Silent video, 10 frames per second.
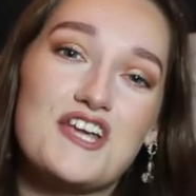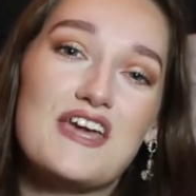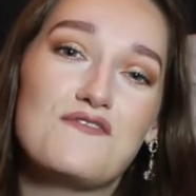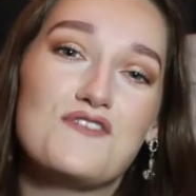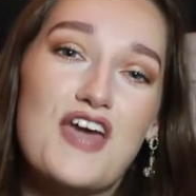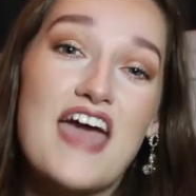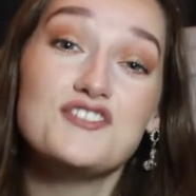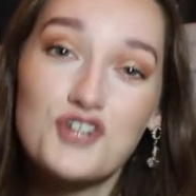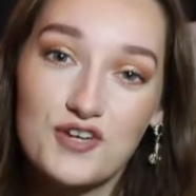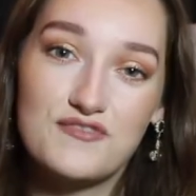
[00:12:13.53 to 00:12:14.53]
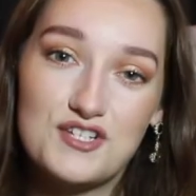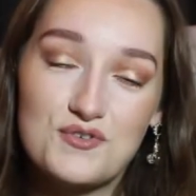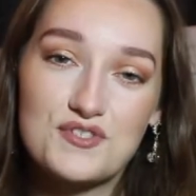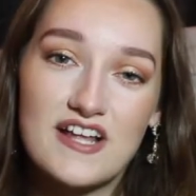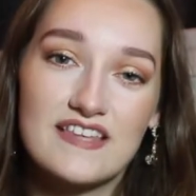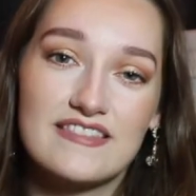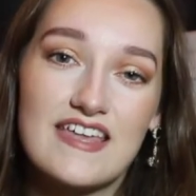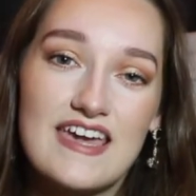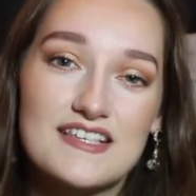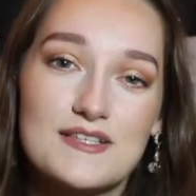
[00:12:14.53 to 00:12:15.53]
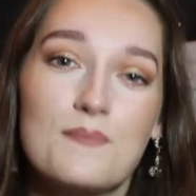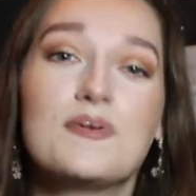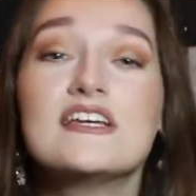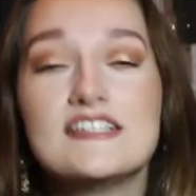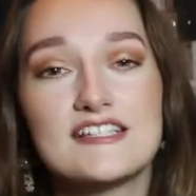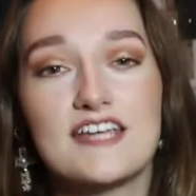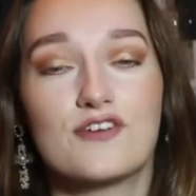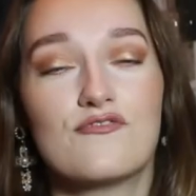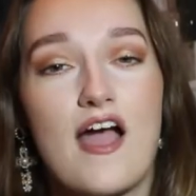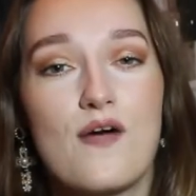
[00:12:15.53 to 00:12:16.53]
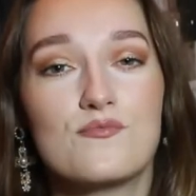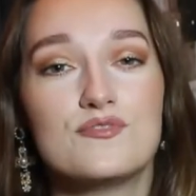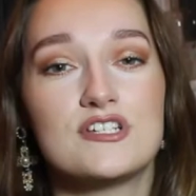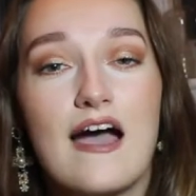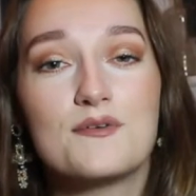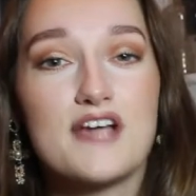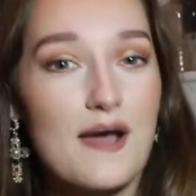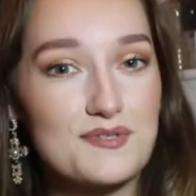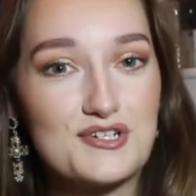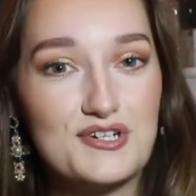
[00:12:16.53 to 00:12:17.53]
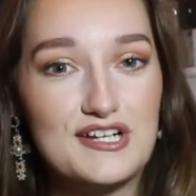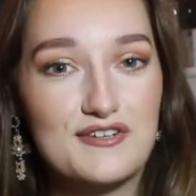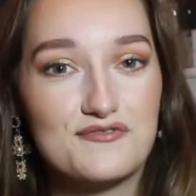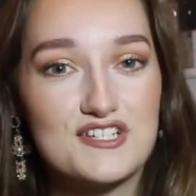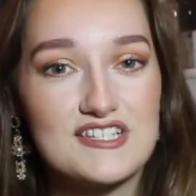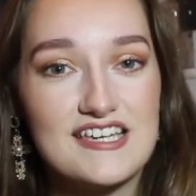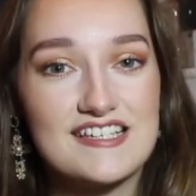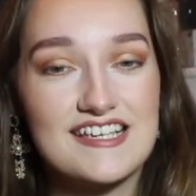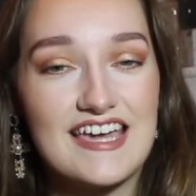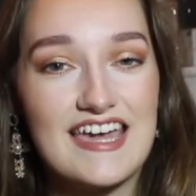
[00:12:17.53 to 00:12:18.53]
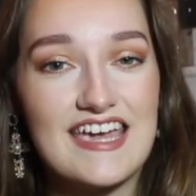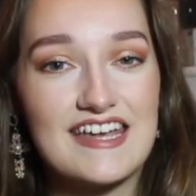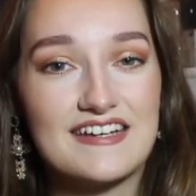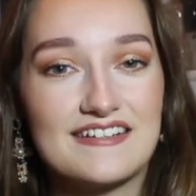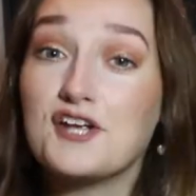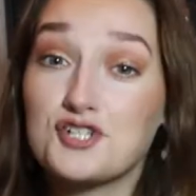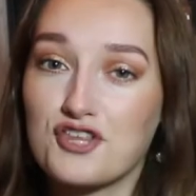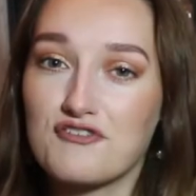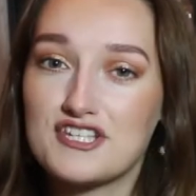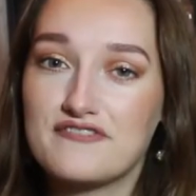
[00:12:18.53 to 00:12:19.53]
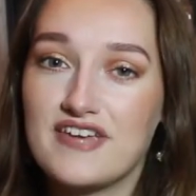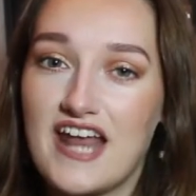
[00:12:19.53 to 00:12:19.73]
If you enjoy videos like this, please stick around. I would absolutely love to see us again. Enjoy the rest of your